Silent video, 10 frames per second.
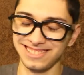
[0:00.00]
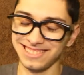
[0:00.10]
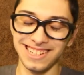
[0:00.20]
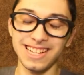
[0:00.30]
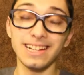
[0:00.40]

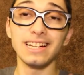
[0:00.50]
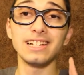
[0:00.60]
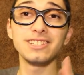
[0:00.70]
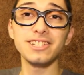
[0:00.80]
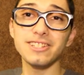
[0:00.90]

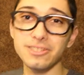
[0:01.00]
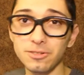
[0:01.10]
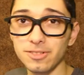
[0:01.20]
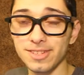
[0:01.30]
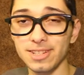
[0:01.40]
DJ's
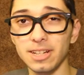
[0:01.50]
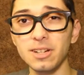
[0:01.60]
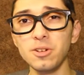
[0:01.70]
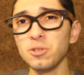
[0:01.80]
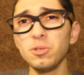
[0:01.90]
oldest
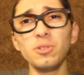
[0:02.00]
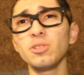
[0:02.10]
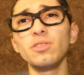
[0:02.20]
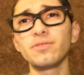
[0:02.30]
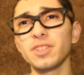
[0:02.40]
son, who
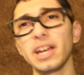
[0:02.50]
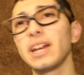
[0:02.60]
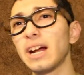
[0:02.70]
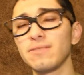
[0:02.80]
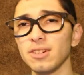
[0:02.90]
you'll
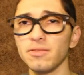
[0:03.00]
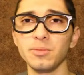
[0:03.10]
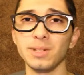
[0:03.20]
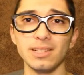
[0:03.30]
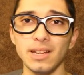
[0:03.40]
forget after a
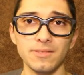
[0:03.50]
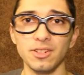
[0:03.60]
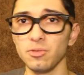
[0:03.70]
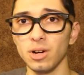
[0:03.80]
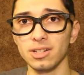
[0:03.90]
few minutes after
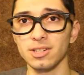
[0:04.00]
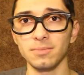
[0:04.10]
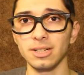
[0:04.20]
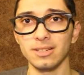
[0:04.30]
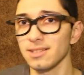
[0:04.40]
you watch
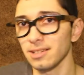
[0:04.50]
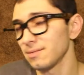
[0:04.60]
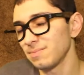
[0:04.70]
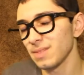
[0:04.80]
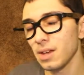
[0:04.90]
him in a
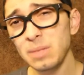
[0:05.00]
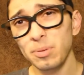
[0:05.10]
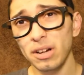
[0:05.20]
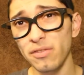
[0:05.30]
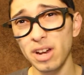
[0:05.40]
scene. He's
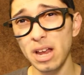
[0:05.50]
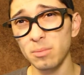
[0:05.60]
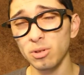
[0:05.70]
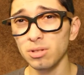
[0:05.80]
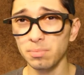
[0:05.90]
pretty
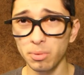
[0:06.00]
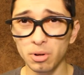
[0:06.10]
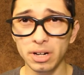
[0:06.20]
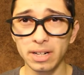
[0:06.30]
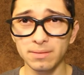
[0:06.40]
forgettable,
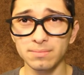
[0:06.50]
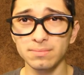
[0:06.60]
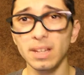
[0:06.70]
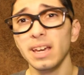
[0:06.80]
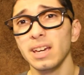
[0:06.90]
boring,
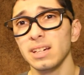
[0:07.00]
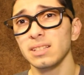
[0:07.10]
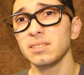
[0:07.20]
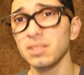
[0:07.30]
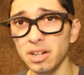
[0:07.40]

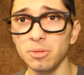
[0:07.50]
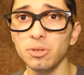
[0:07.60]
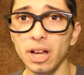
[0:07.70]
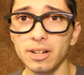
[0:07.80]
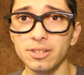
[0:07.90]
and a
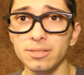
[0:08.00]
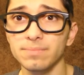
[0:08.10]
terrible actor.